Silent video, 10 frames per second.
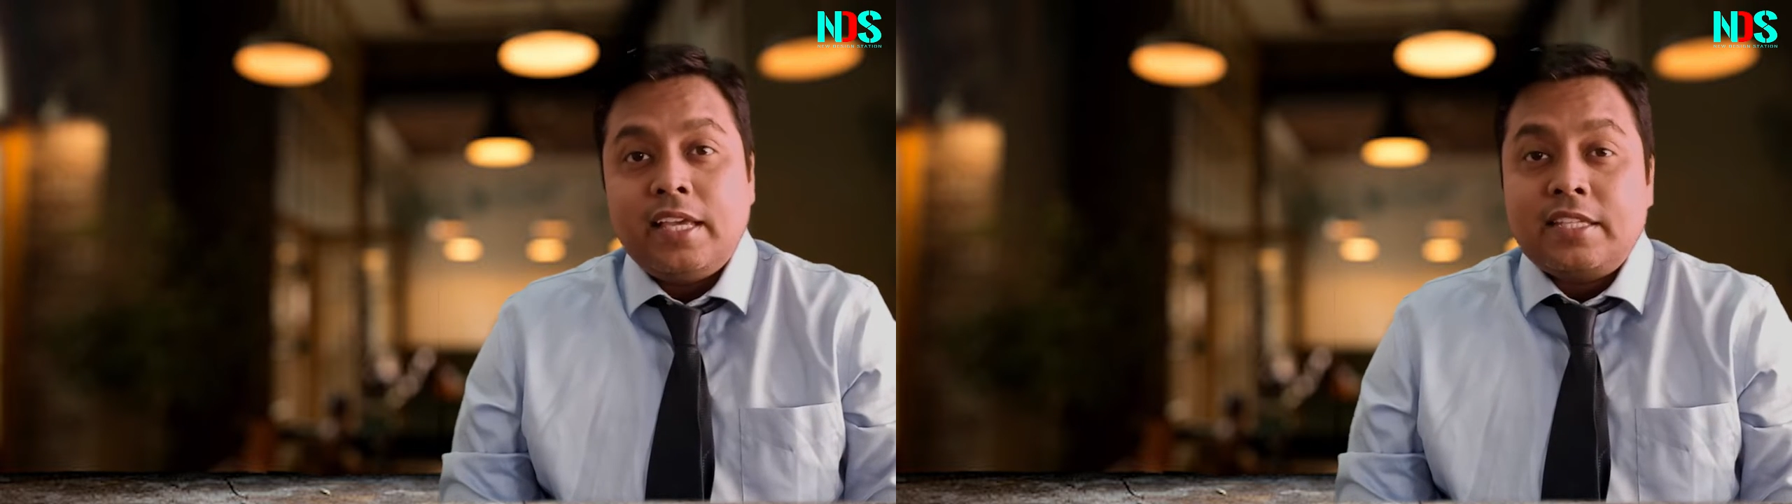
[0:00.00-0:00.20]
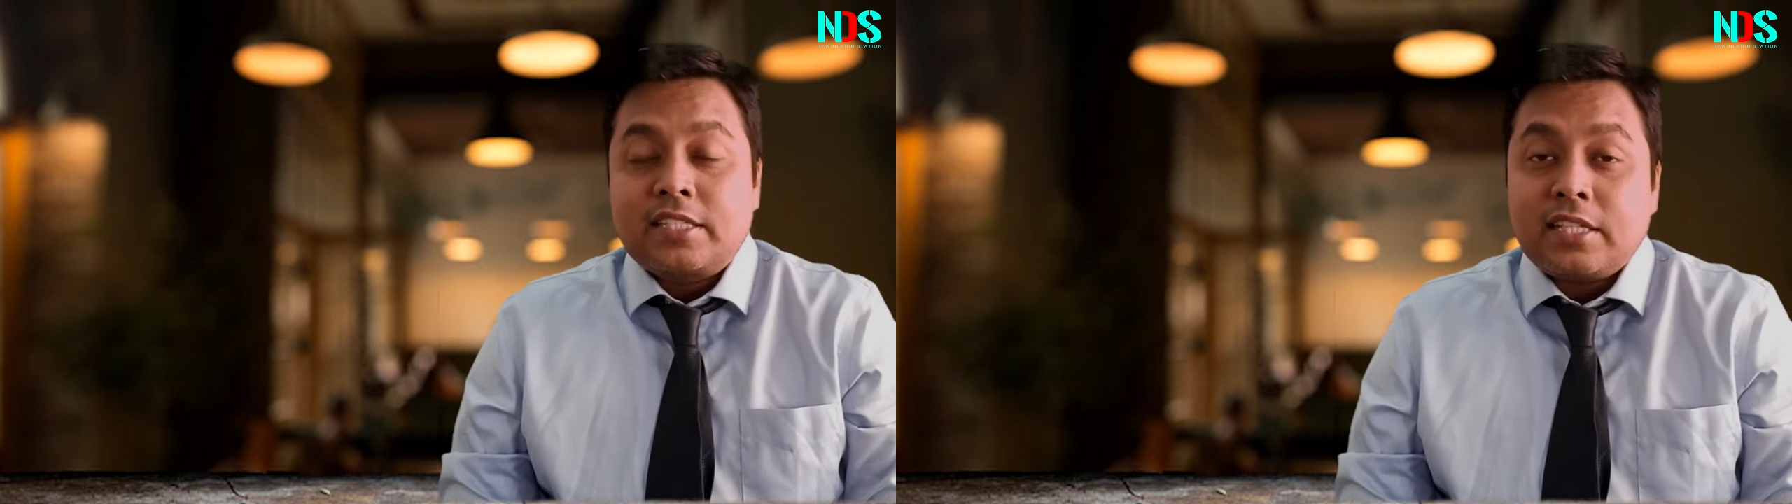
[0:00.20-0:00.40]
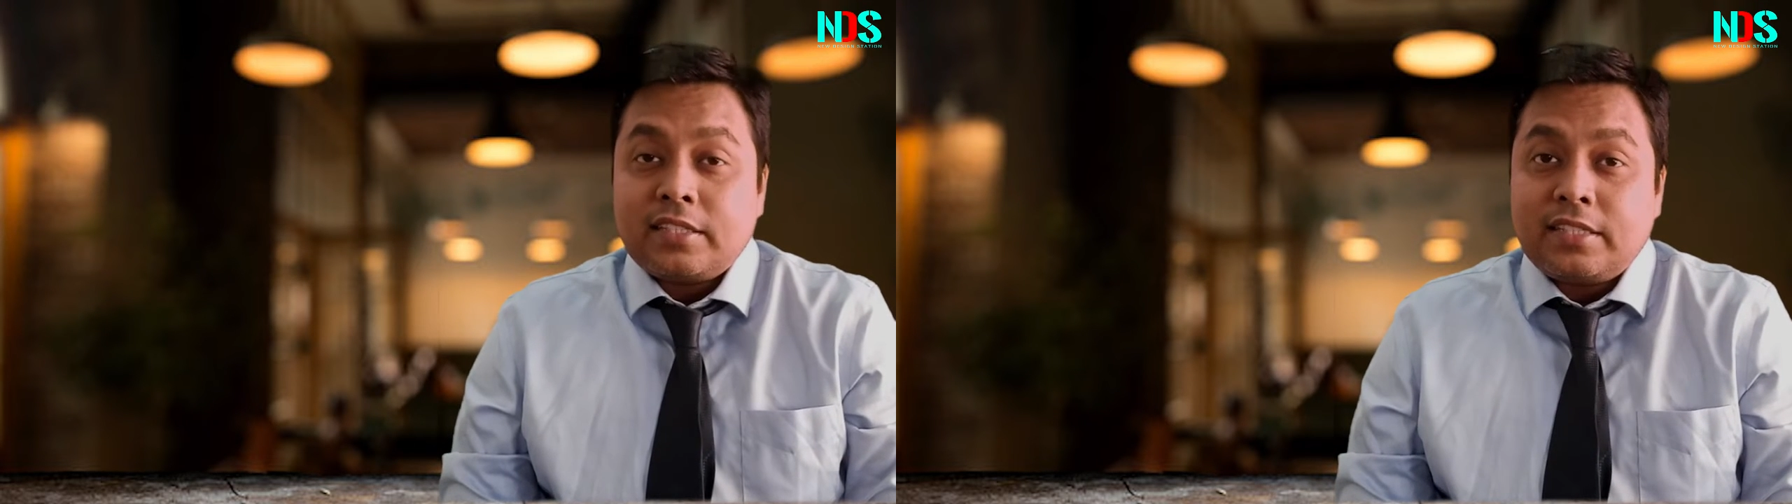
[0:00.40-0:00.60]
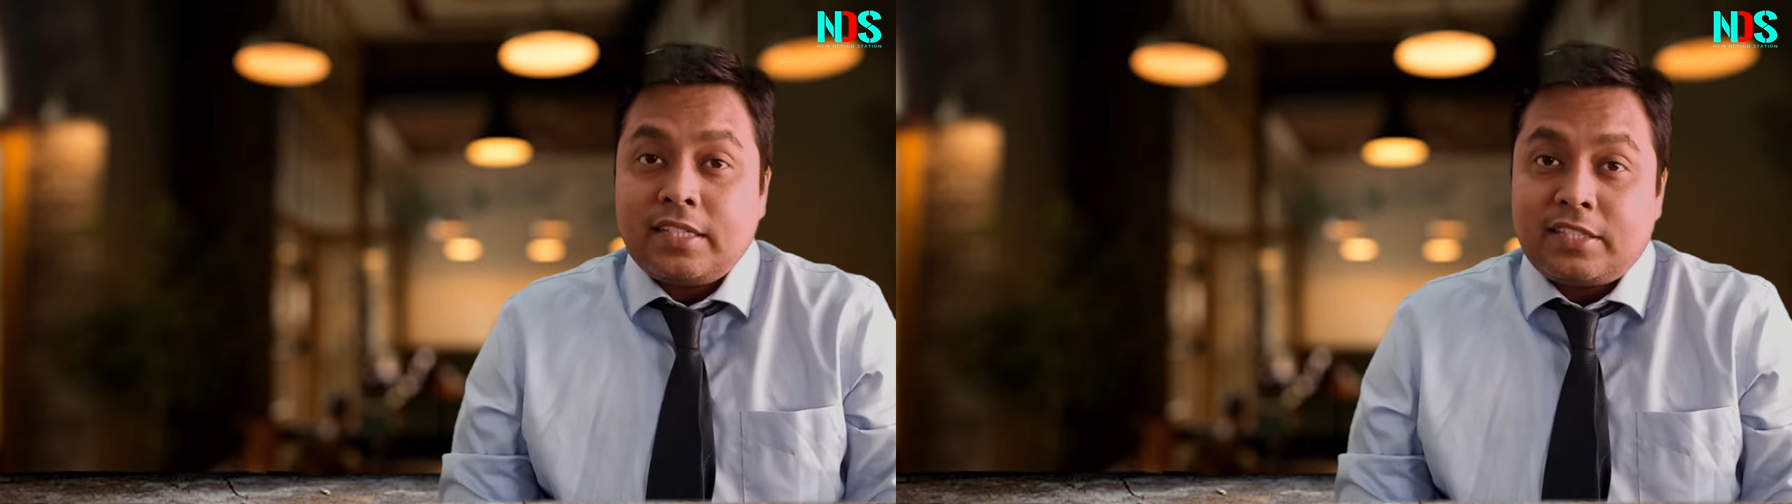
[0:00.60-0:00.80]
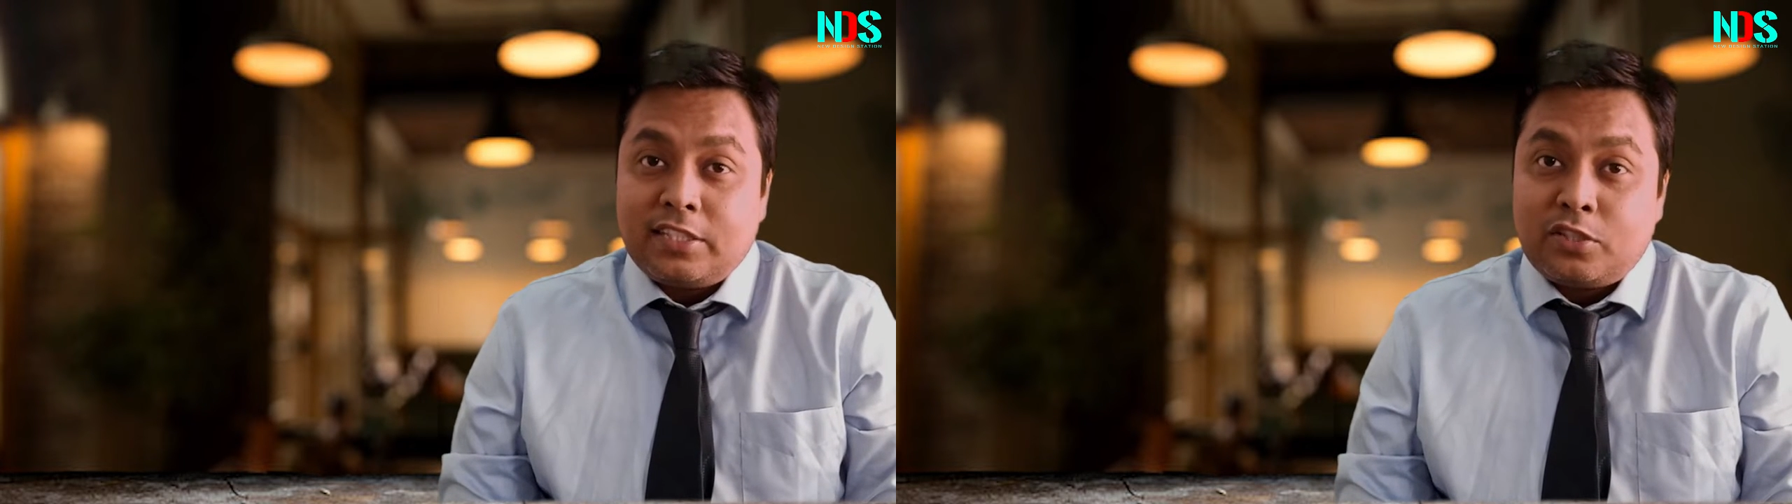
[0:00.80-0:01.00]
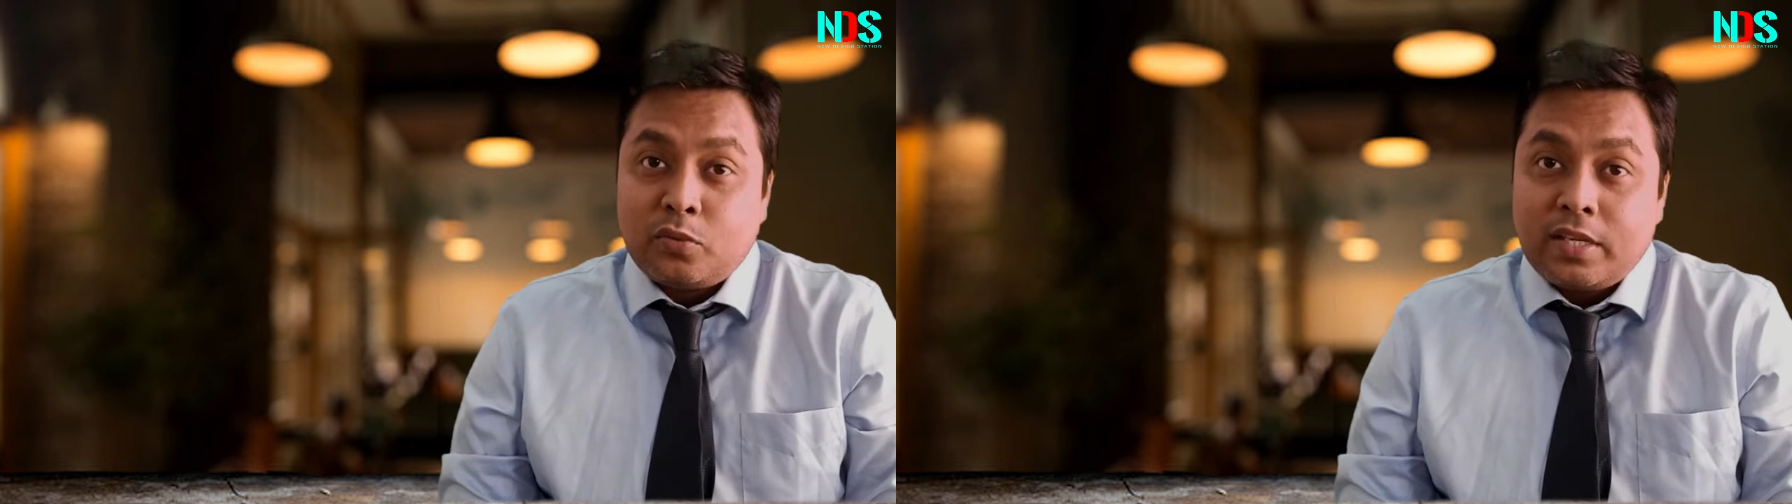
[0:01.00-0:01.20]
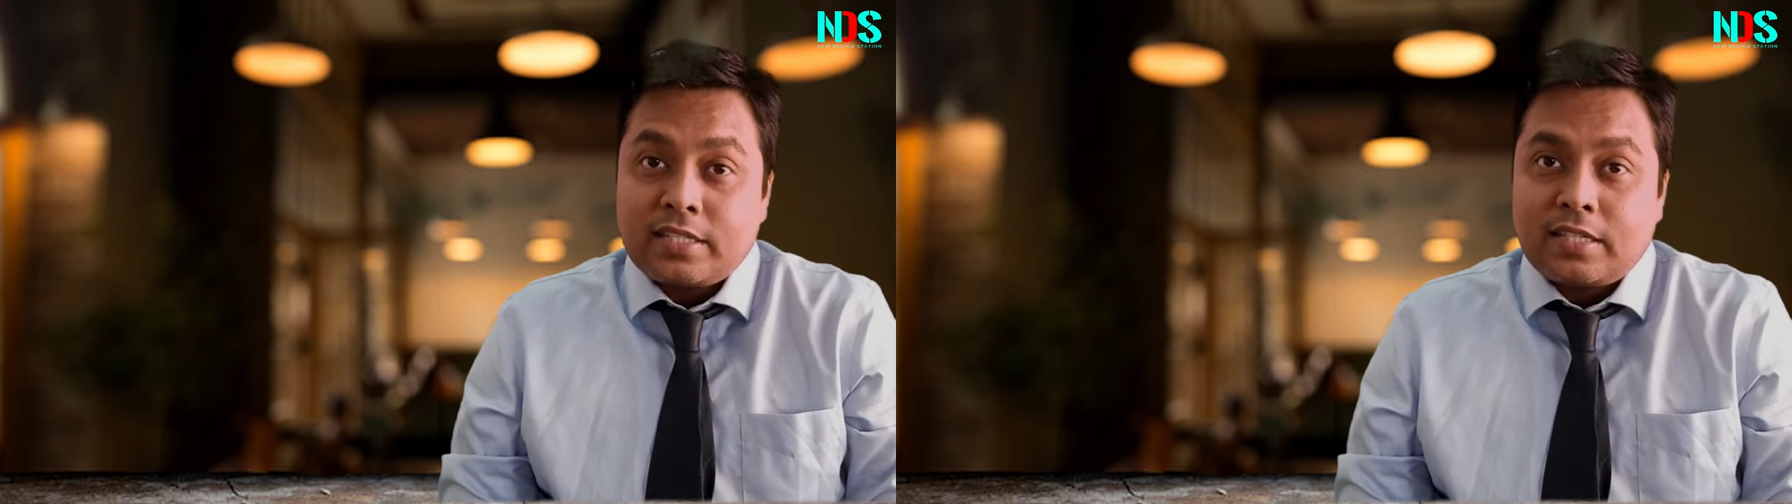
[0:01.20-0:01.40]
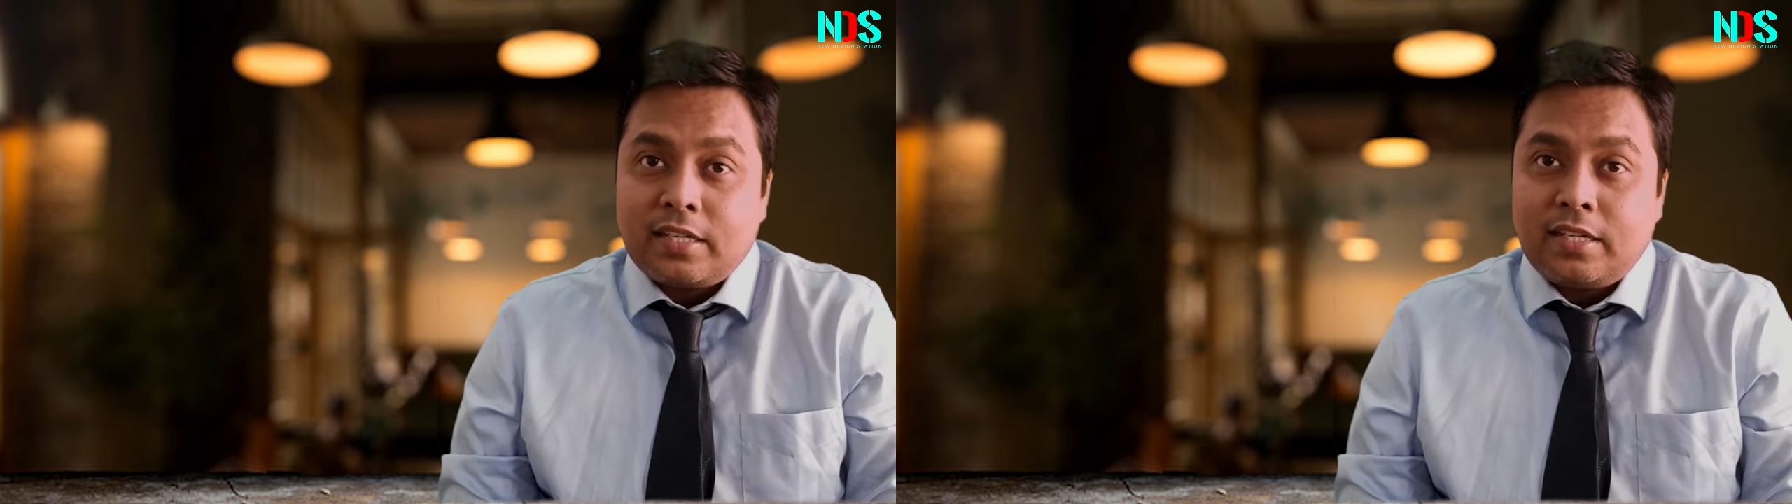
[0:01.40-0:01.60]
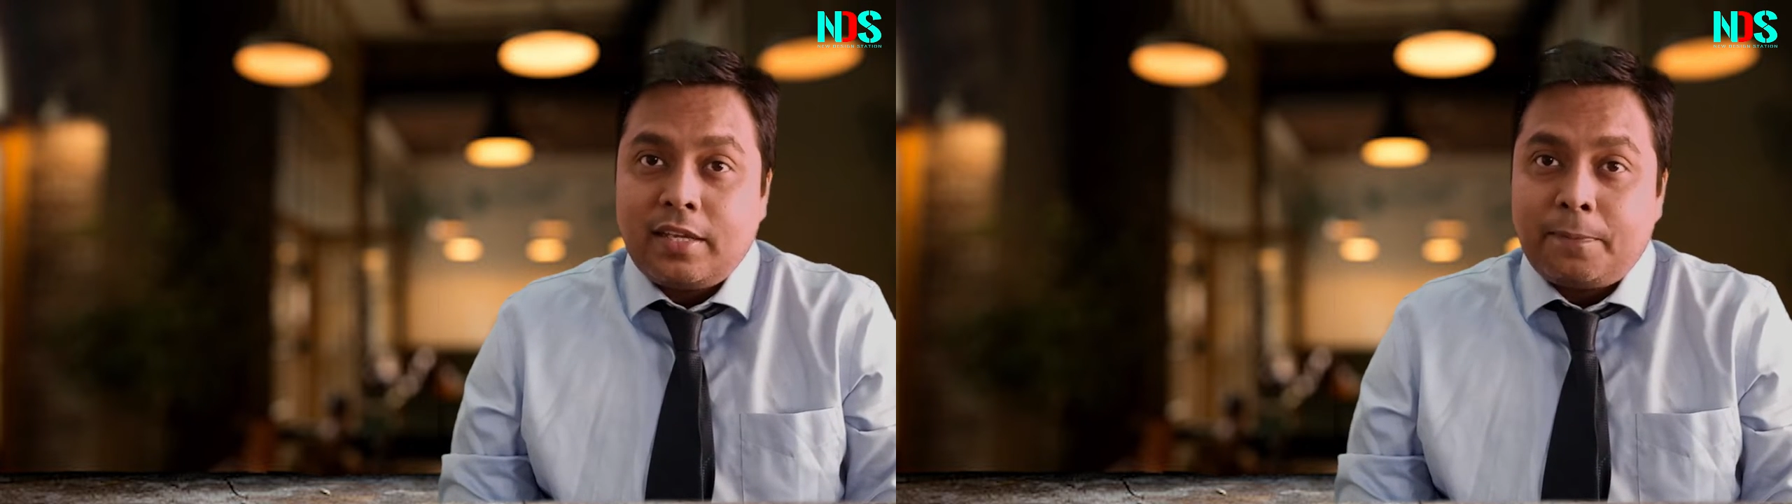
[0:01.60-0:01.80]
In such a situation,